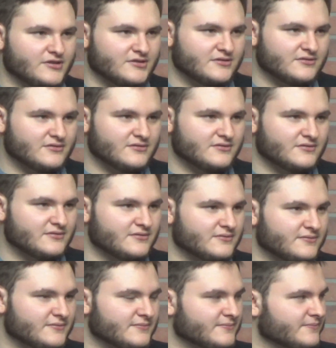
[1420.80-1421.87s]
Yeah.
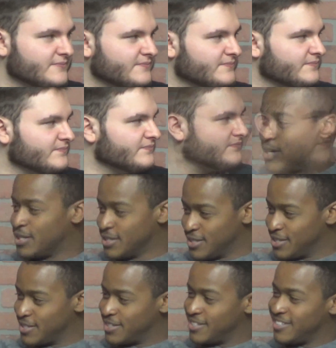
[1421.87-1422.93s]
I'd do that.
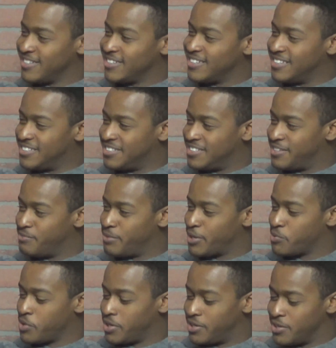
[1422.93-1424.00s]
He'd be like,
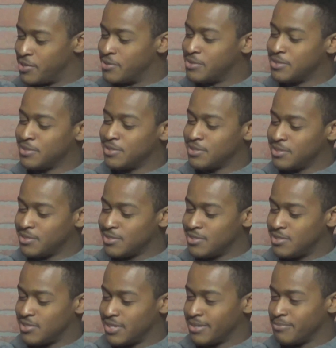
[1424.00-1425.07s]
what are you? He's
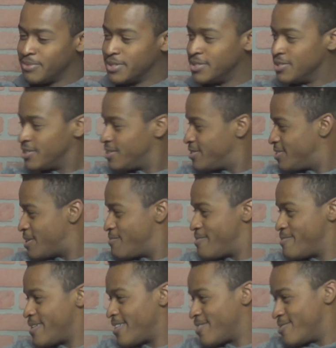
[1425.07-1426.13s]
like, please, send me
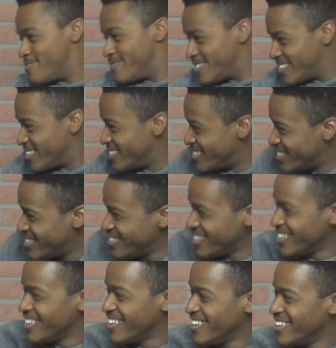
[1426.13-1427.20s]
back home.
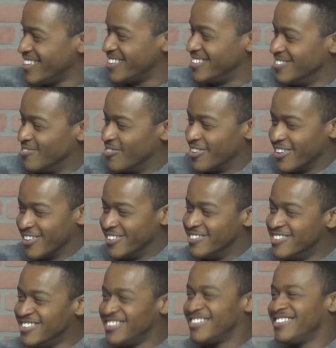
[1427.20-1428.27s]
What are you?
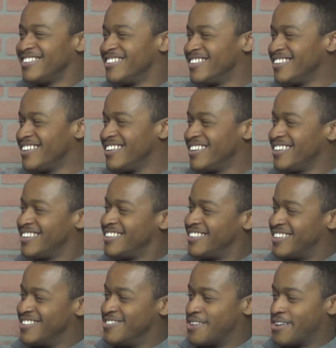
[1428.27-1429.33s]

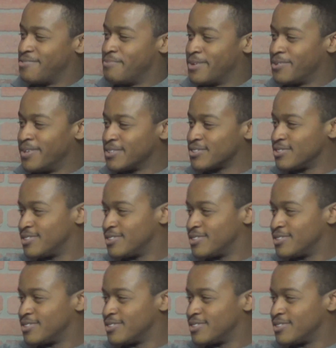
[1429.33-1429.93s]
Doesn't answer my question.